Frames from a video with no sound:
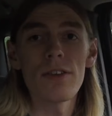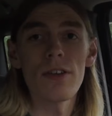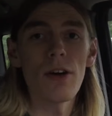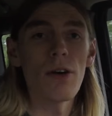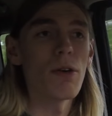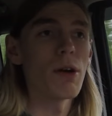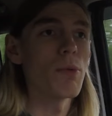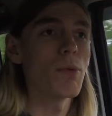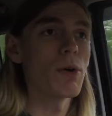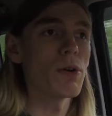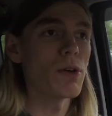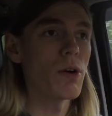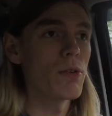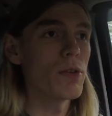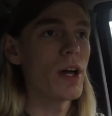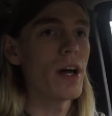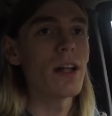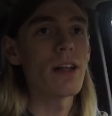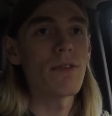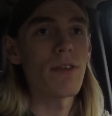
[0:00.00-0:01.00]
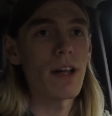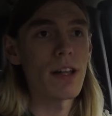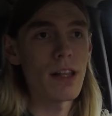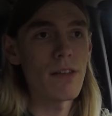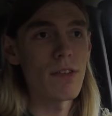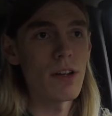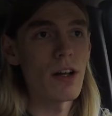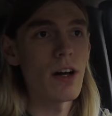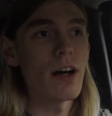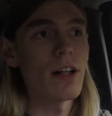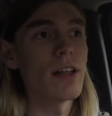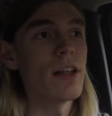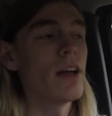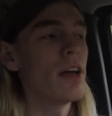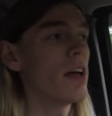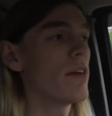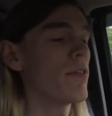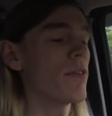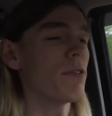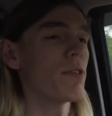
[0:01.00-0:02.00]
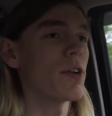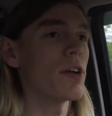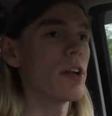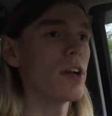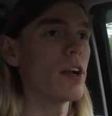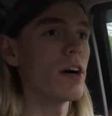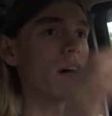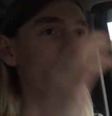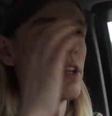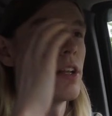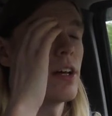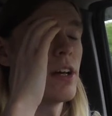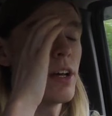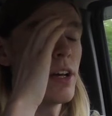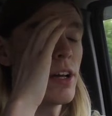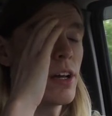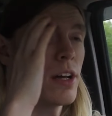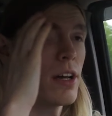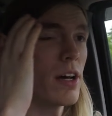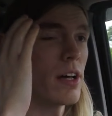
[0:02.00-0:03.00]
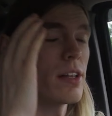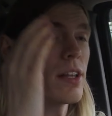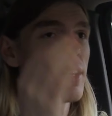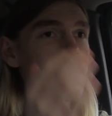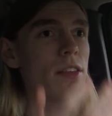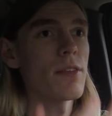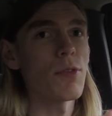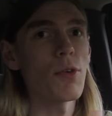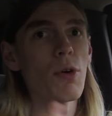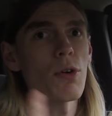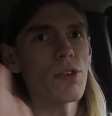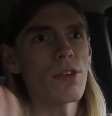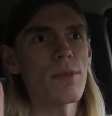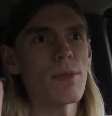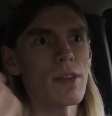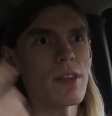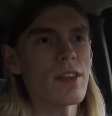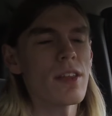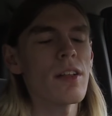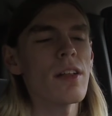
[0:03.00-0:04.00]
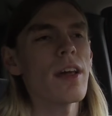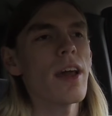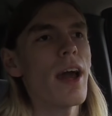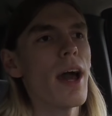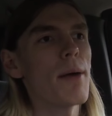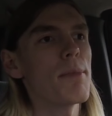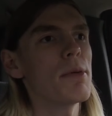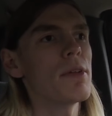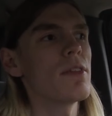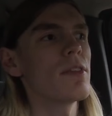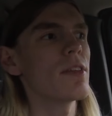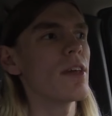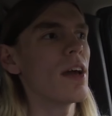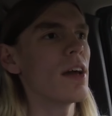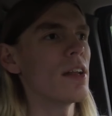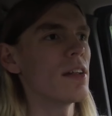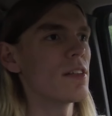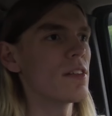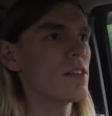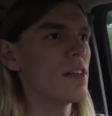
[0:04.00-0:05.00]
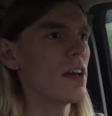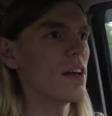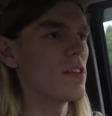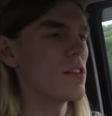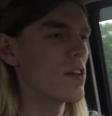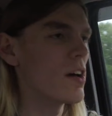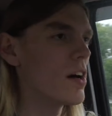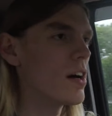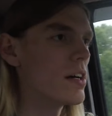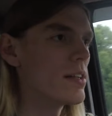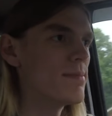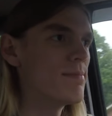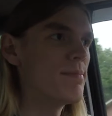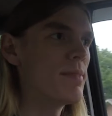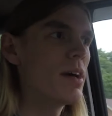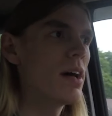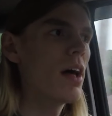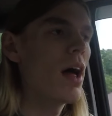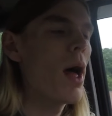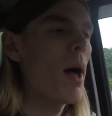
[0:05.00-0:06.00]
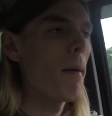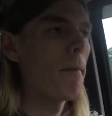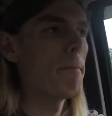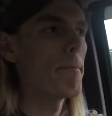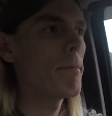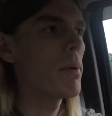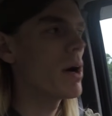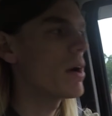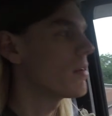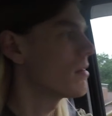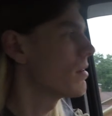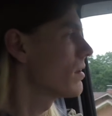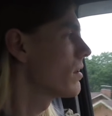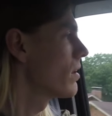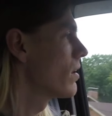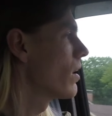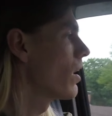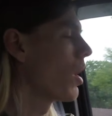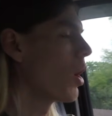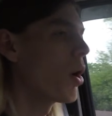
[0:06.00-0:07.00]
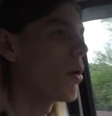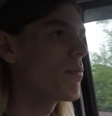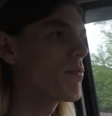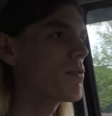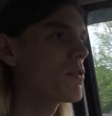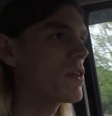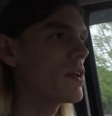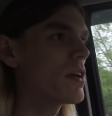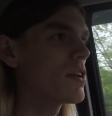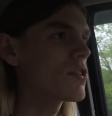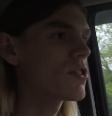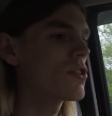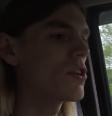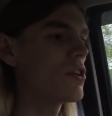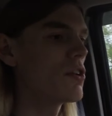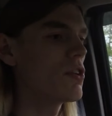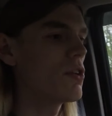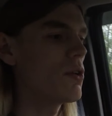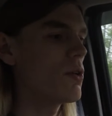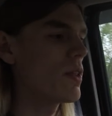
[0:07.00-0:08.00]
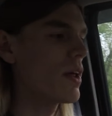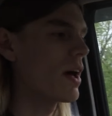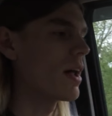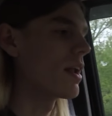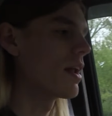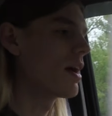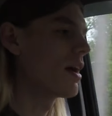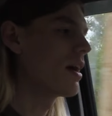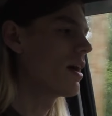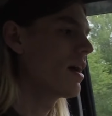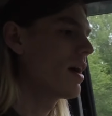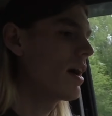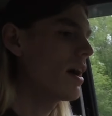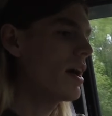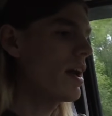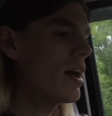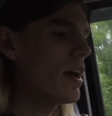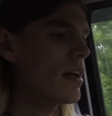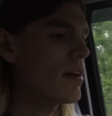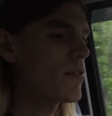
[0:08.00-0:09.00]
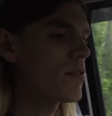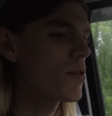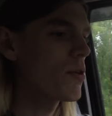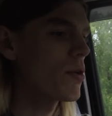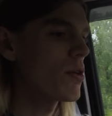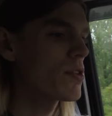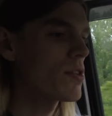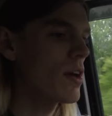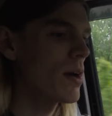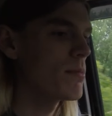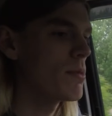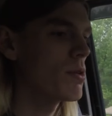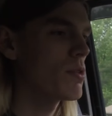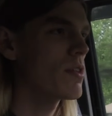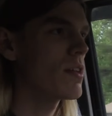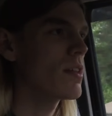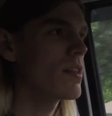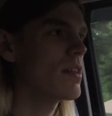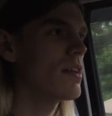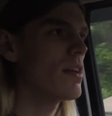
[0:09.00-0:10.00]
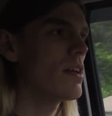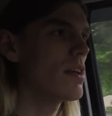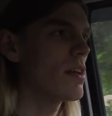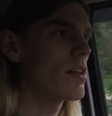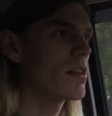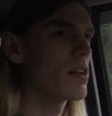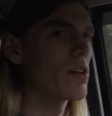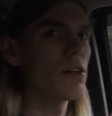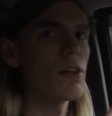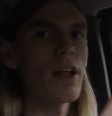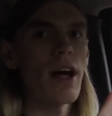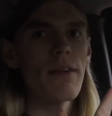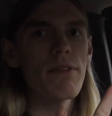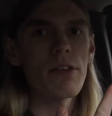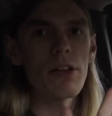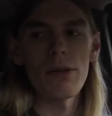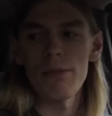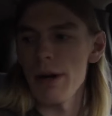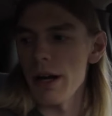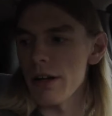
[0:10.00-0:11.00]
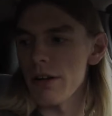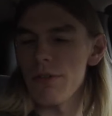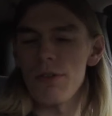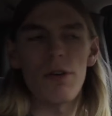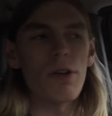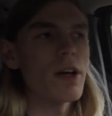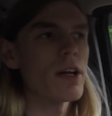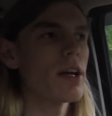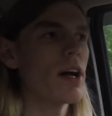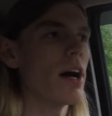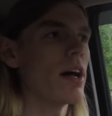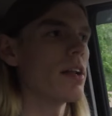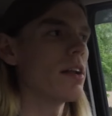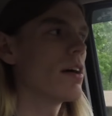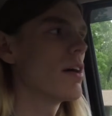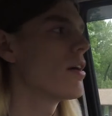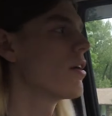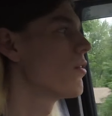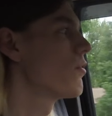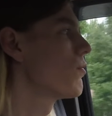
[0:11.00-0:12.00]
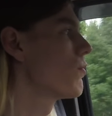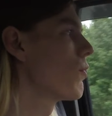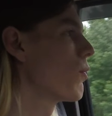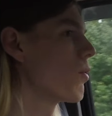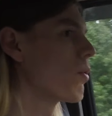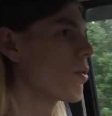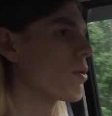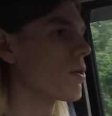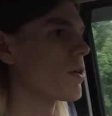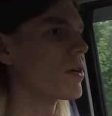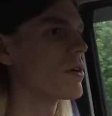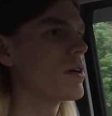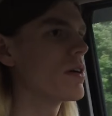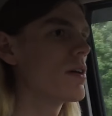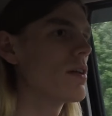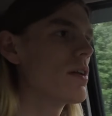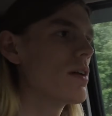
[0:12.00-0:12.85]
so it will go dead if I leave it on, if I forget it on, unless of course something silly happens and it stays on, but hopefully it shouldn't do that. And of course I'm using the little lavalier microphone I got for